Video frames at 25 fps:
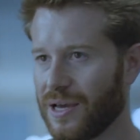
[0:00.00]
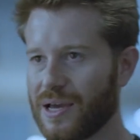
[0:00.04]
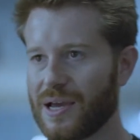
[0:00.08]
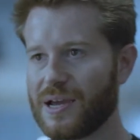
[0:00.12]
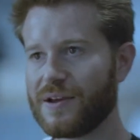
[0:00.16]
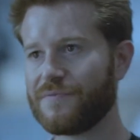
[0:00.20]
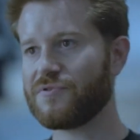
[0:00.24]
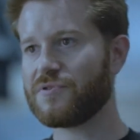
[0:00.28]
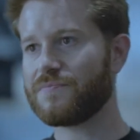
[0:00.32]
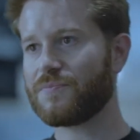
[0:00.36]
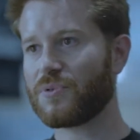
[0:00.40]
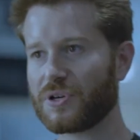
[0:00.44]

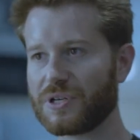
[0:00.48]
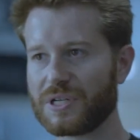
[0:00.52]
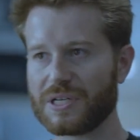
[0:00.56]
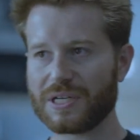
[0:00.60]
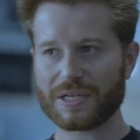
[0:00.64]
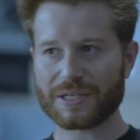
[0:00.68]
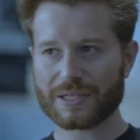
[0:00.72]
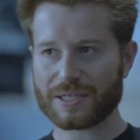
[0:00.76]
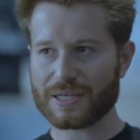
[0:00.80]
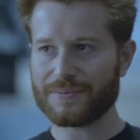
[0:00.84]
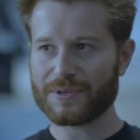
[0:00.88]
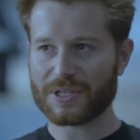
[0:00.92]
Everybody
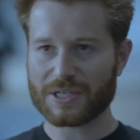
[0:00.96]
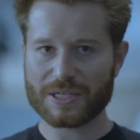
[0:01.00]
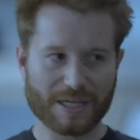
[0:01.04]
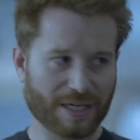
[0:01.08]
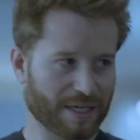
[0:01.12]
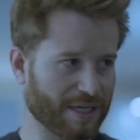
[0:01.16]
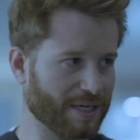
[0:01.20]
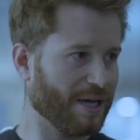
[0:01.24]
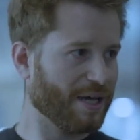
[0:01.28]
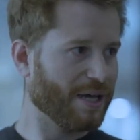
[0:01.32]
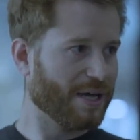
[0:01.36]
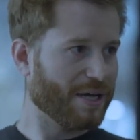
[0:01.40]

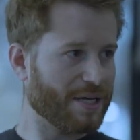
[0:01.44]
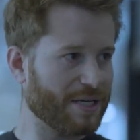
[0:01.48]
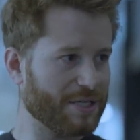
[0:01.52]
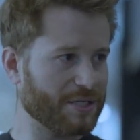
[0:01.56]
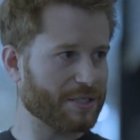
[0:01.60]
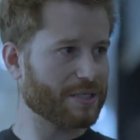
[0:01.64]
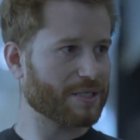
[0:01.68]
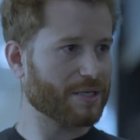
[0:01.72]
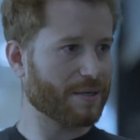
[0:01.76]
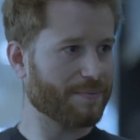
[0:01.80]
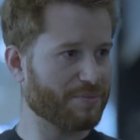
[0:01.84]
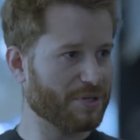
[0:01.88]
exhibiting is
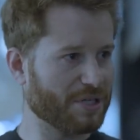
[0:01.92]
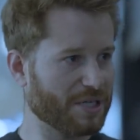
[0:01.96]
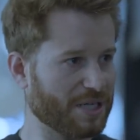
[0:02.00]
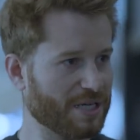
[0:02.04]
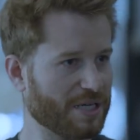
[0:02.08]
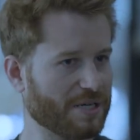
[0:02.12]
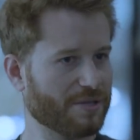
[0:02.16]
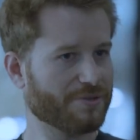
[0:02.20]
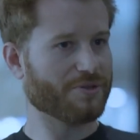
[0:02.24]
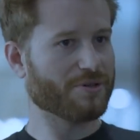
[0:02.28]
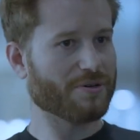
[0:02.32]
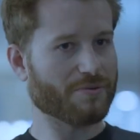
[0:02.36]

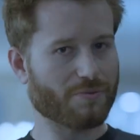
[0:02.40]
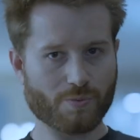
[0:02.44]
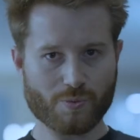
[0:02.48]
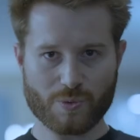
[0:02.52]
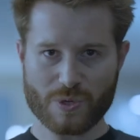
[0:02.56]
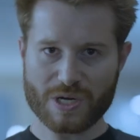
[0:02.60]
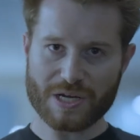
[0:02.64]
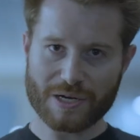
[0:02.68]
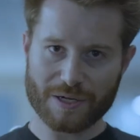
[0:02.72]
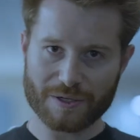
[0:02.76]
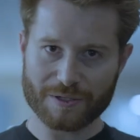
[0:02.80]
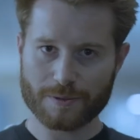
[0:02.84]
somebody that
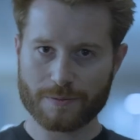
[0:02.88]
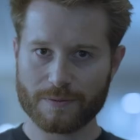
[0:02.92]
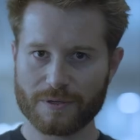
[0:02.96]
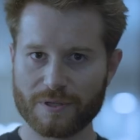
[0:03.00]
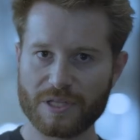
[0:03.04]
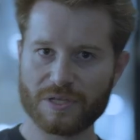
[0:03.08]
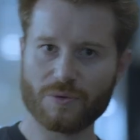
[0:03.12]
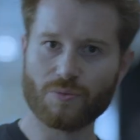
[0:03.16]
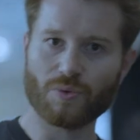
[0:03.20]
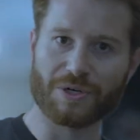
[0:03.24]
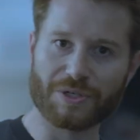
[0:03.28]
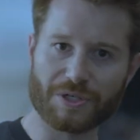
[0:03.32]
we
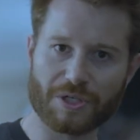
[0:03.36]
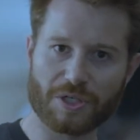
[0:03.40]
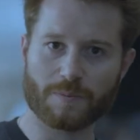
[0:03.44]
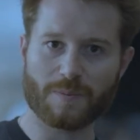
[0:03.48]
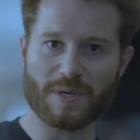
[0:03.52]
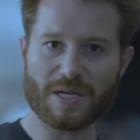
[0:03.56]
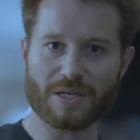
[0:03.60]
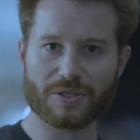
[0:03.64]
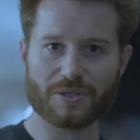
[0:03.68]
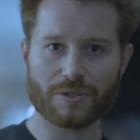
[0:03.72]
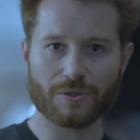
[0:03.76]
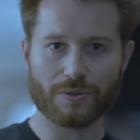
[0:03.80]
ultimately want to
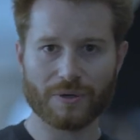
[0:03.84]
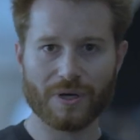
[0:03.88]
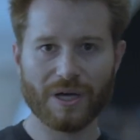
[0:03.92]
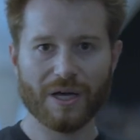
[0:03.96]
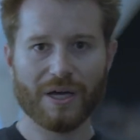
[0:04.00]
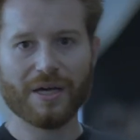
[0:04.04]
speak to.